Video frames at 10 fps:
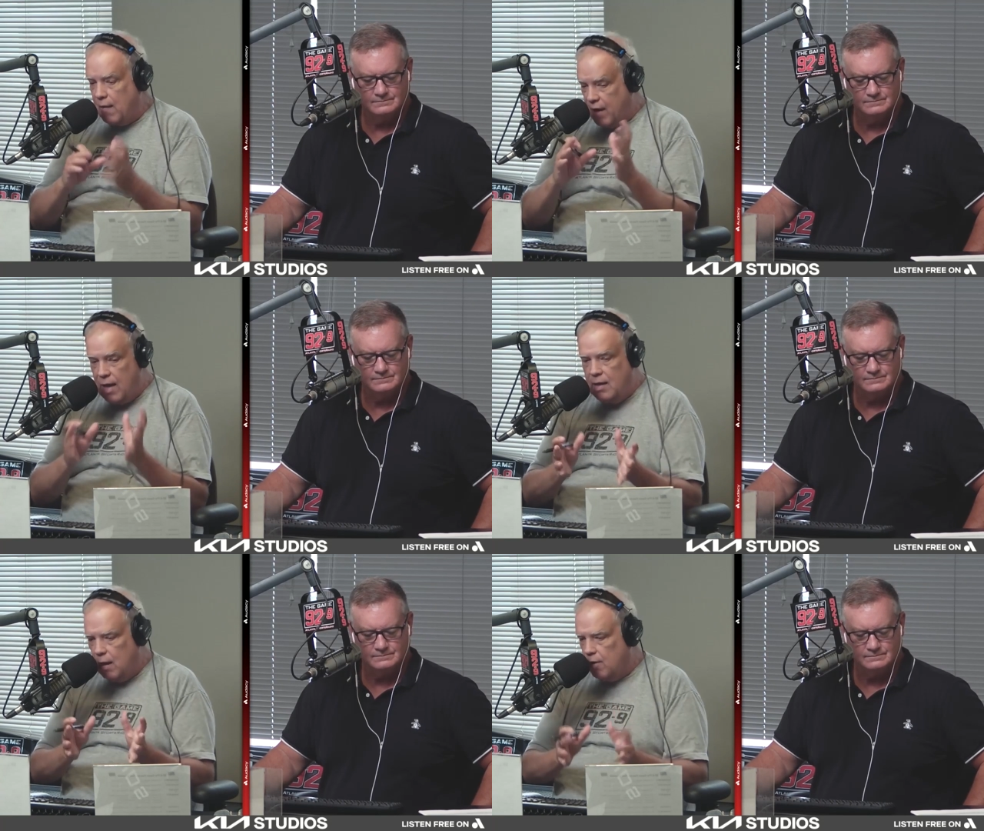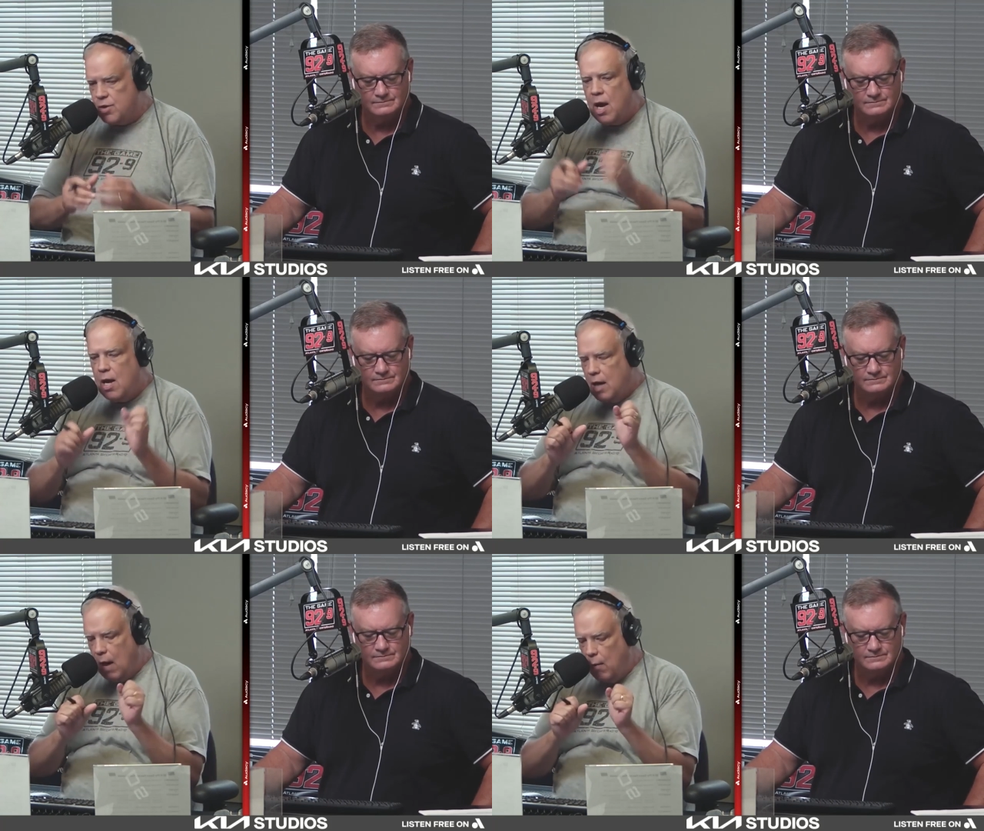Speaker 1: Kaden Elliss?
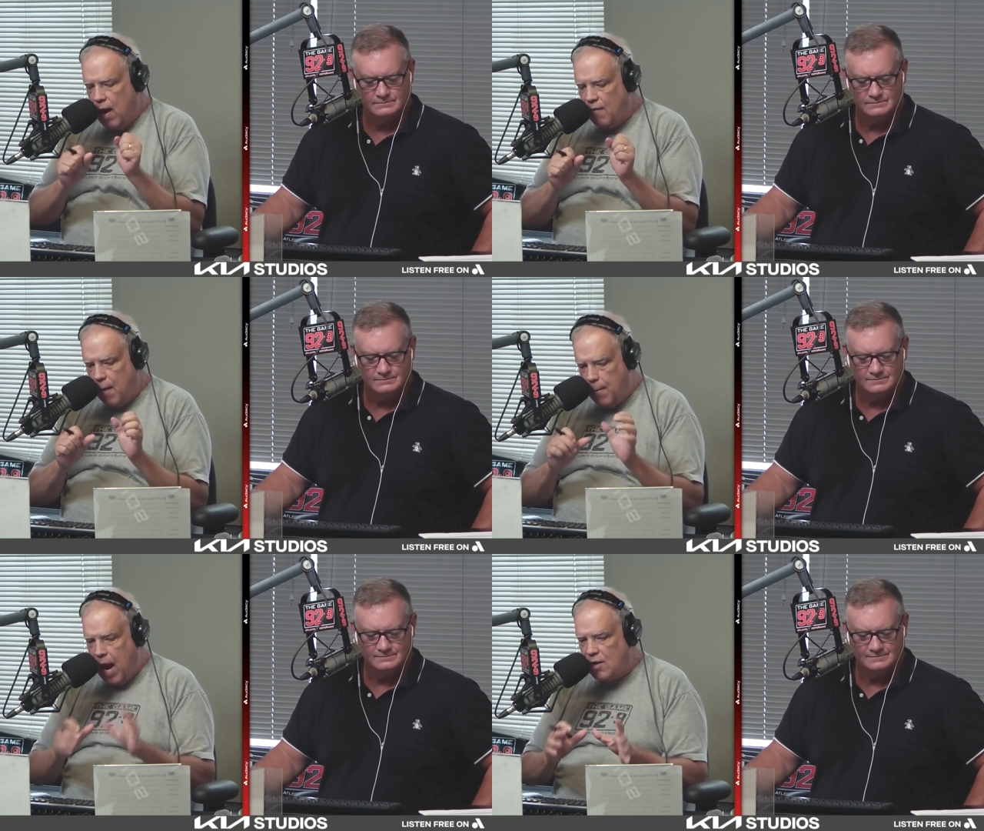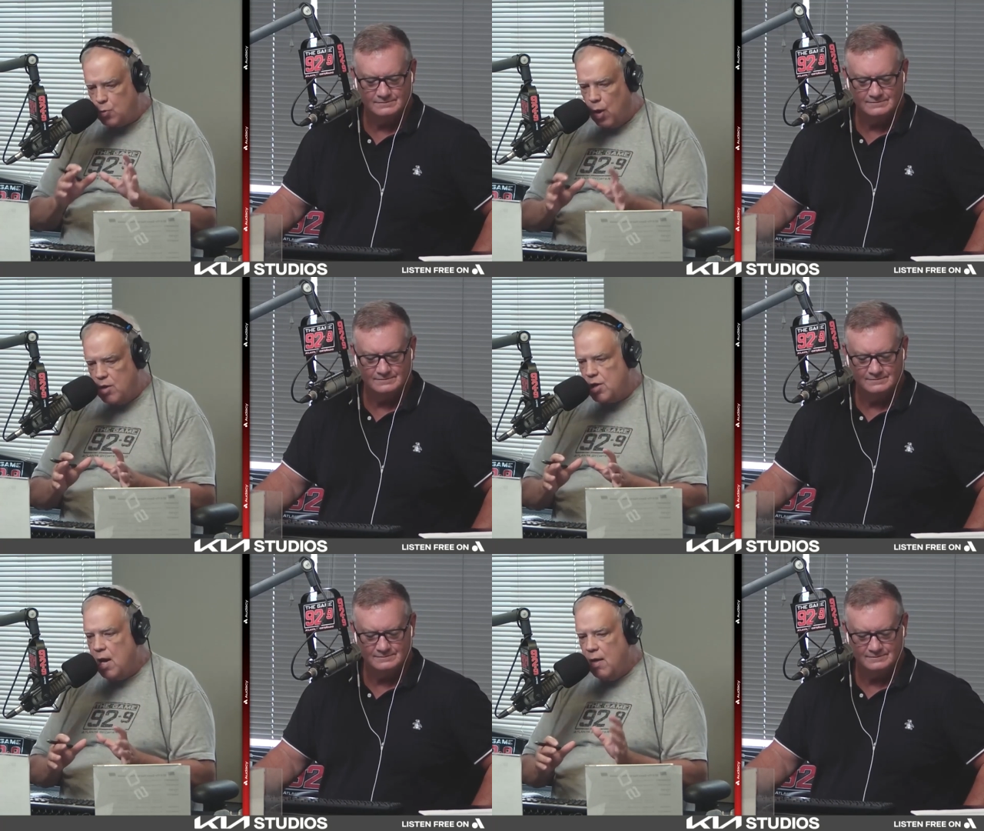Can we have a pass rush
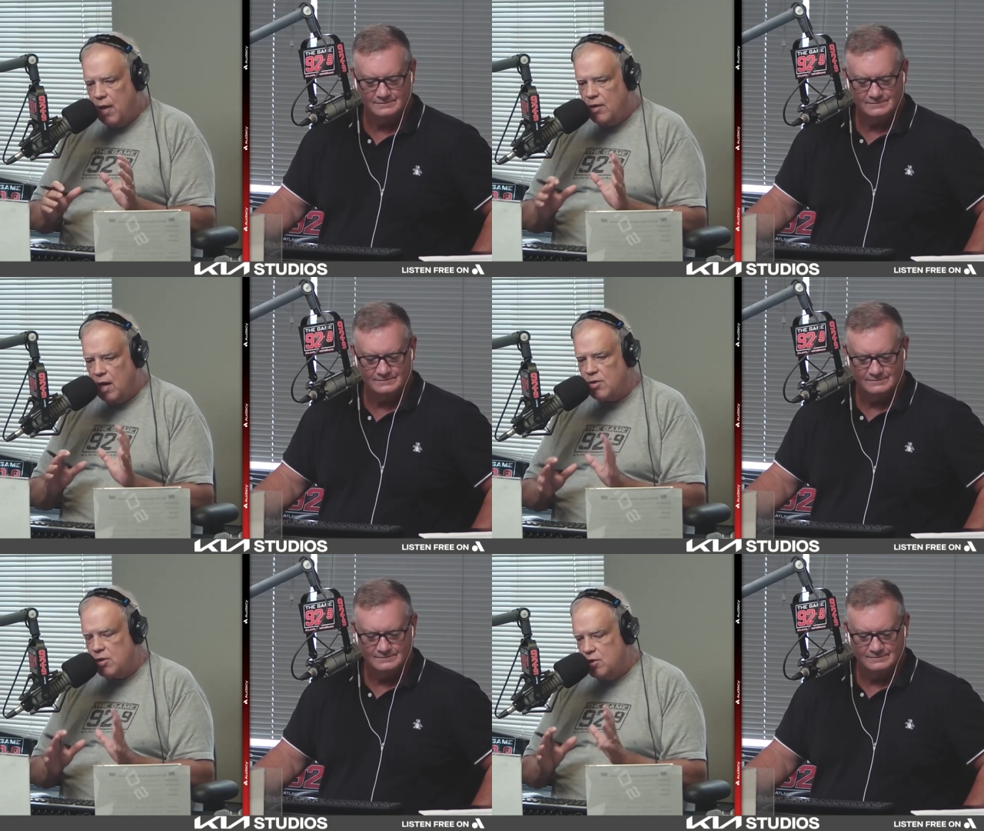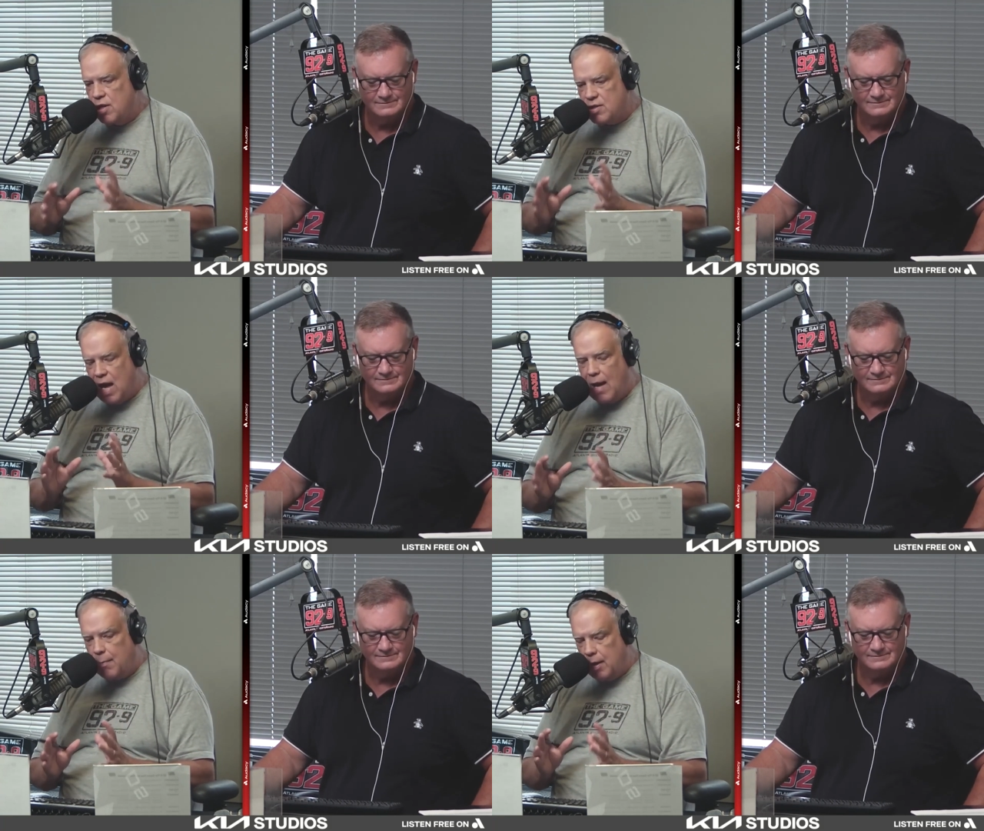that doesn't just Takk
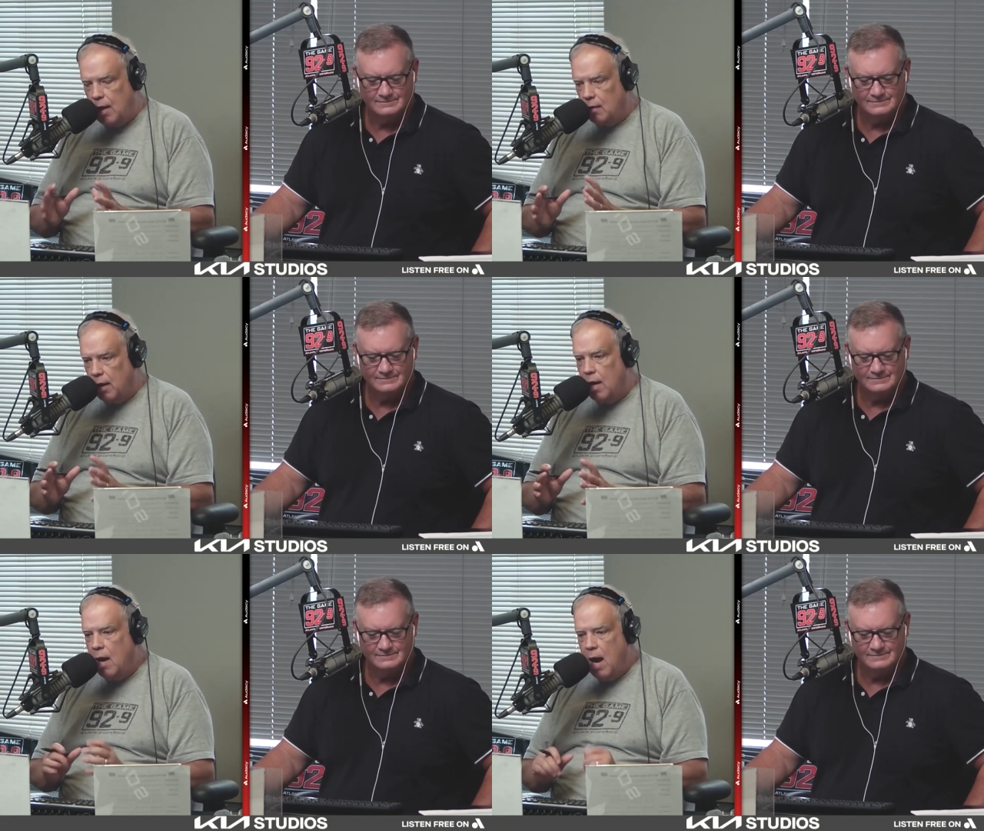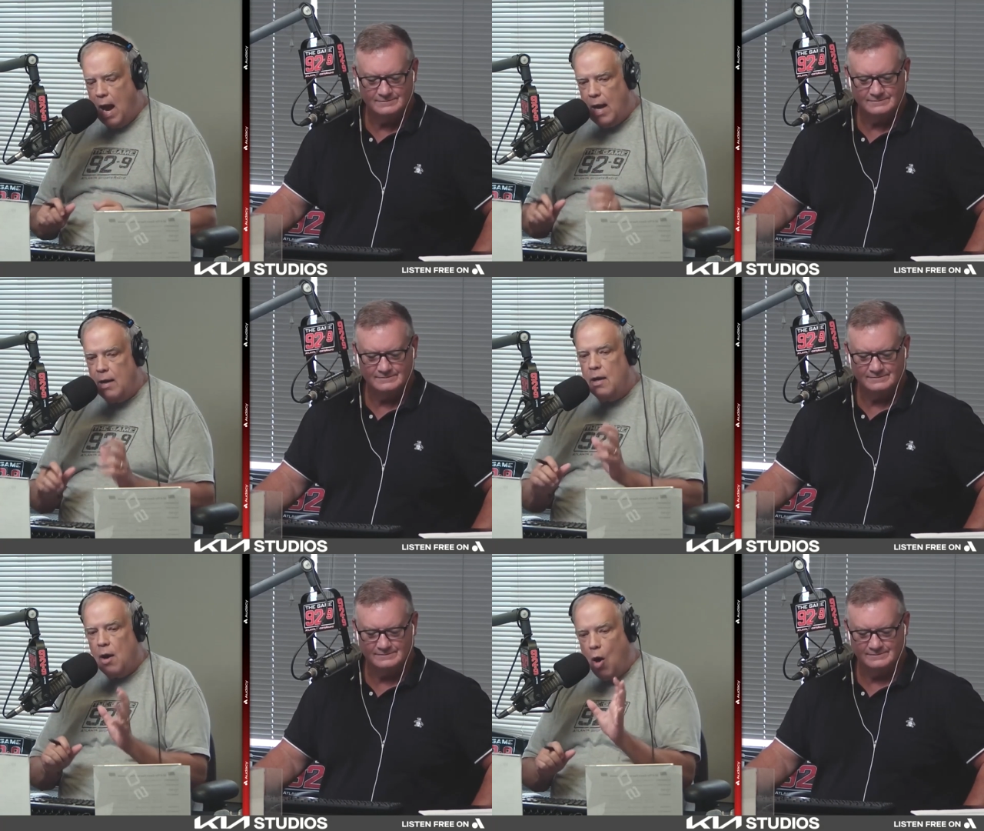McKinley and
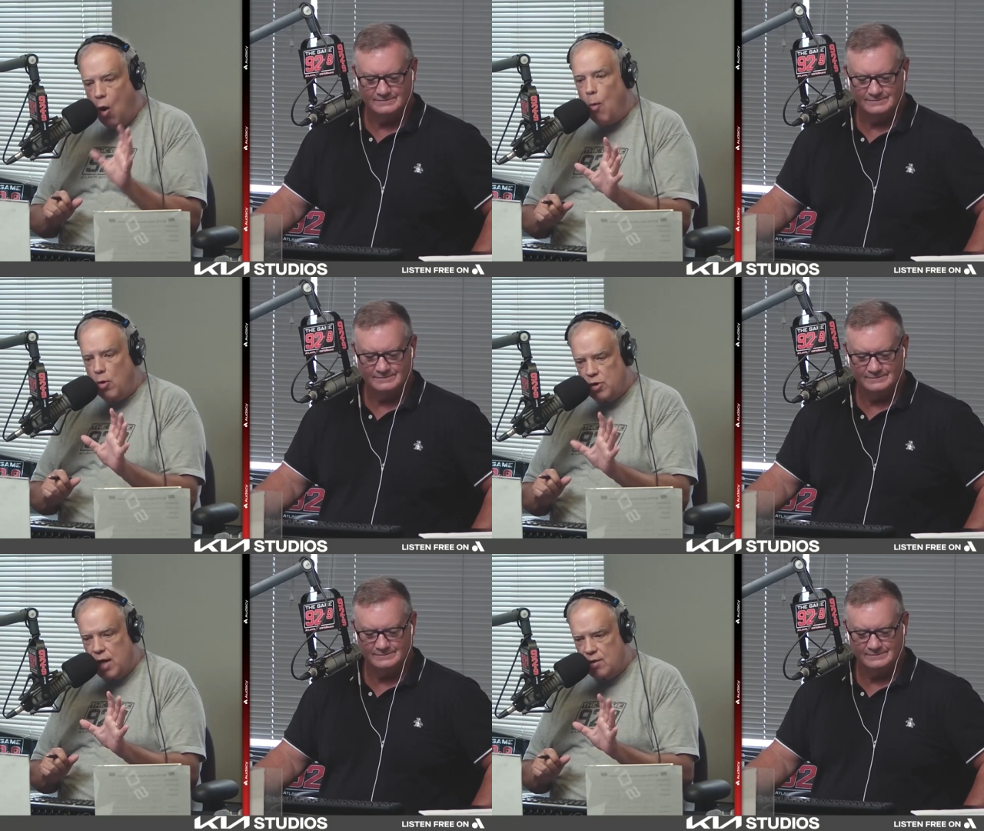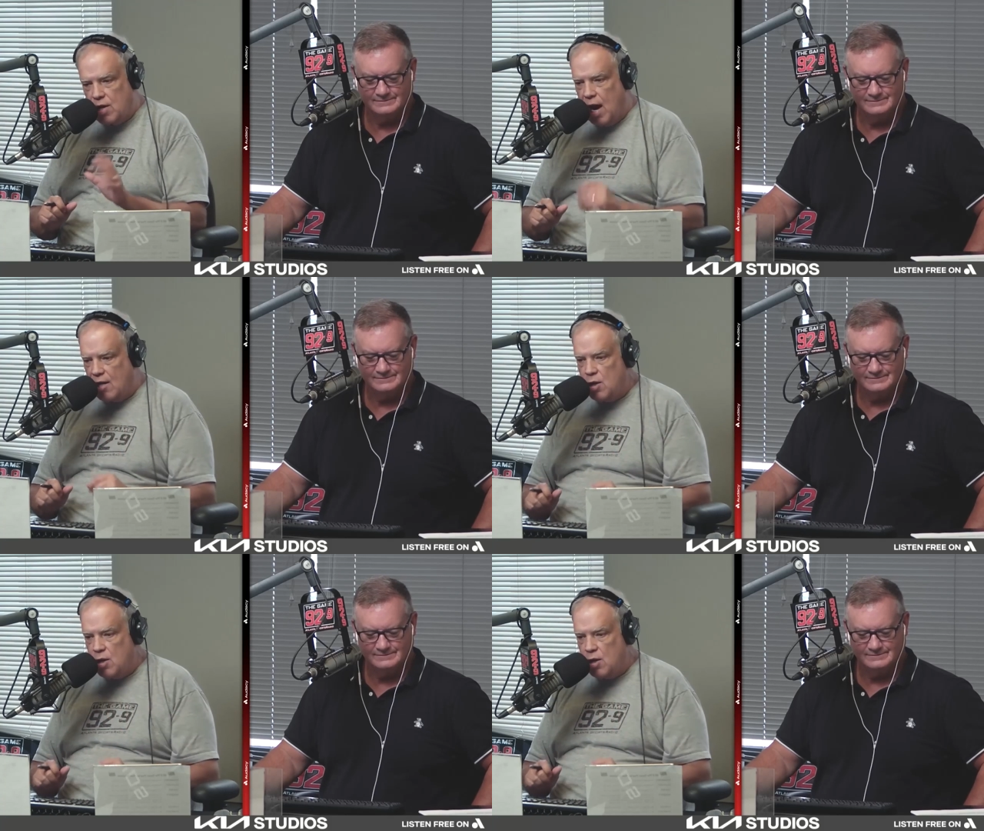almost get sacks,